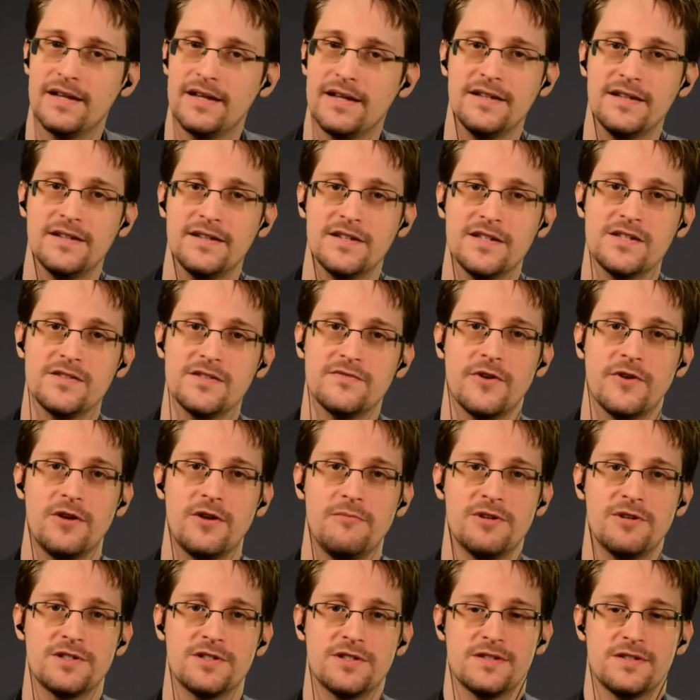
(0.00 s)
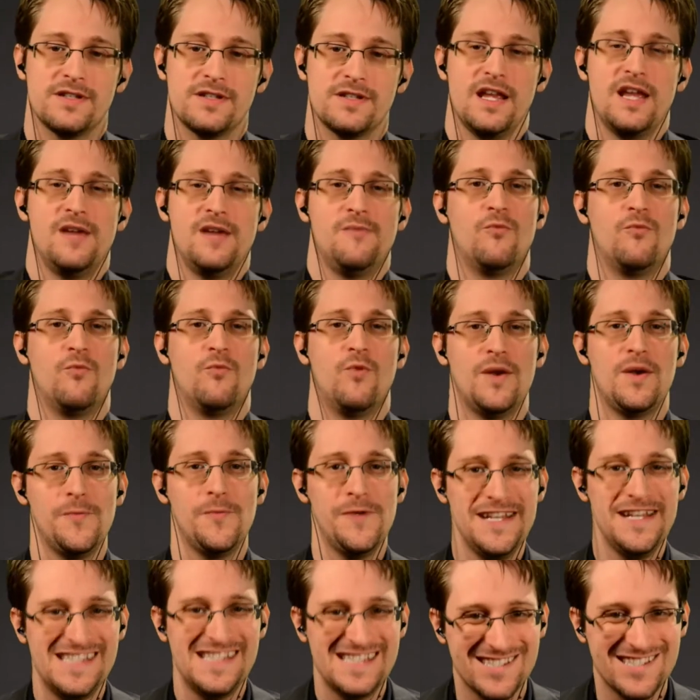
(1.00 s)
And I think this is very much the same.
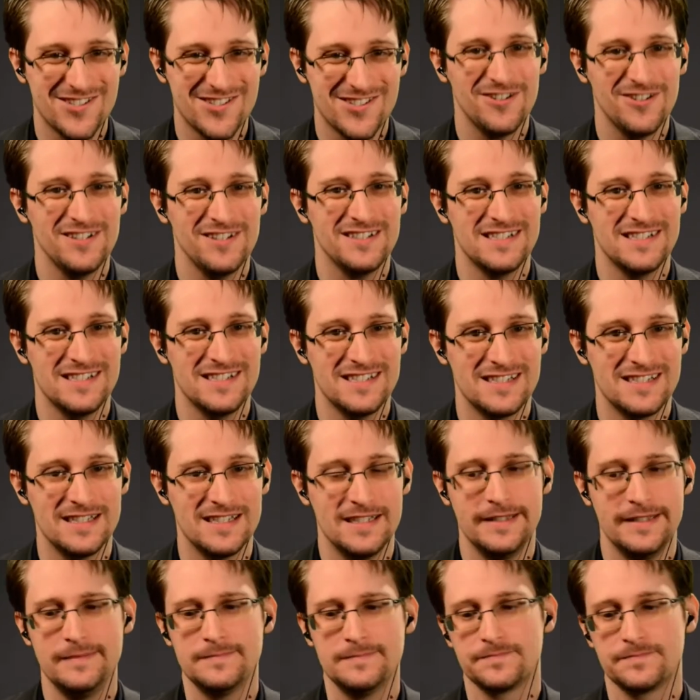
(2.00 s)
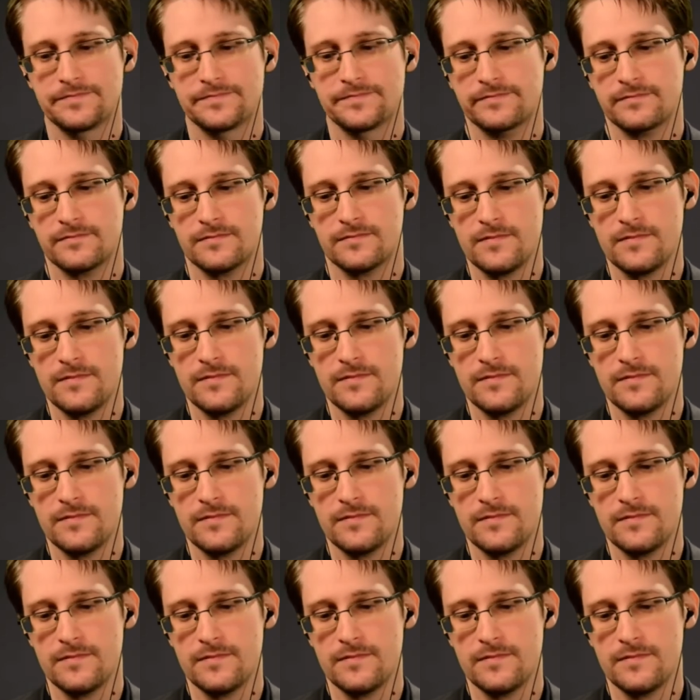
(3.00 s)
When we start to see